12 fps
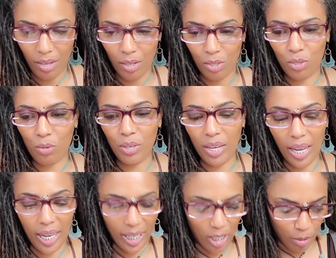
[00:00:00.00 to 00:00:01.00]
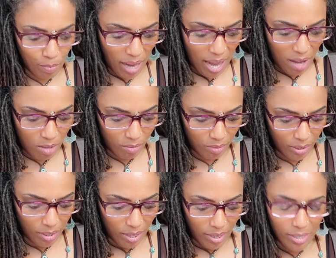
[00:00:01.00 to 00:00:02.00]
So yeah, it's about
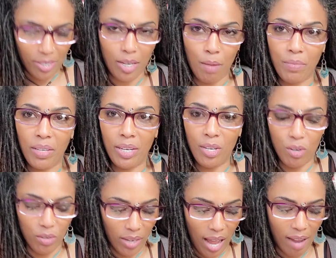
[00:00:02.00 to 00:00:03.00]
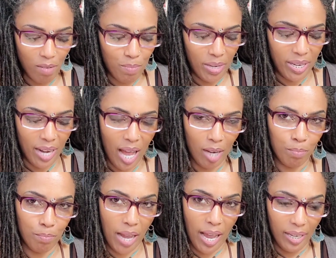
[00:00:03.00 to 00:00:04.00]
something in your life being out
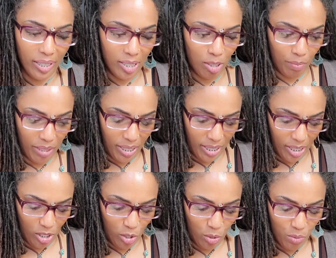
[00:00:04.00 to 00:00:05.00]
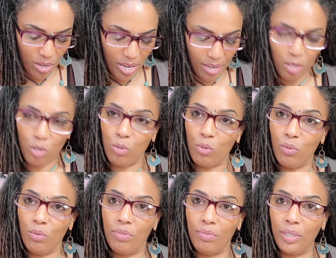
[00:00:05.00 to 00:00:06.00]
of balance because you need to
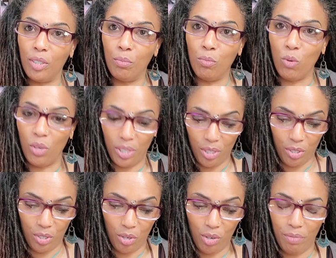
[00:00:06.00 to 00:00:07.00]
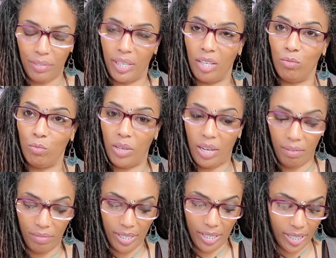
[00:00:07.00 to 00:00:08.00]
feel more deserving of
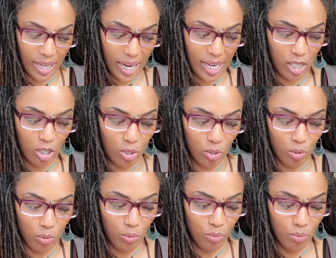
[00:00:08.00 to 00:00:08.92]
whatever it takes to